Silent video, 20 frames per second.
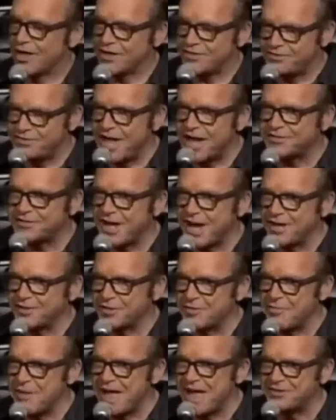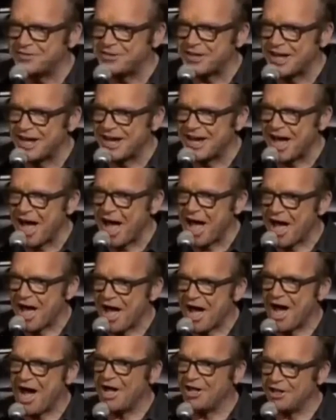This next guy's amazing.
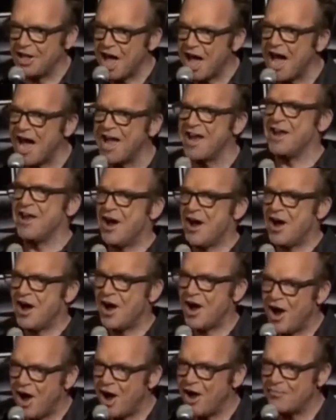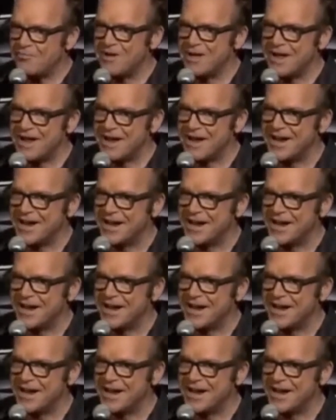Ilan Altman.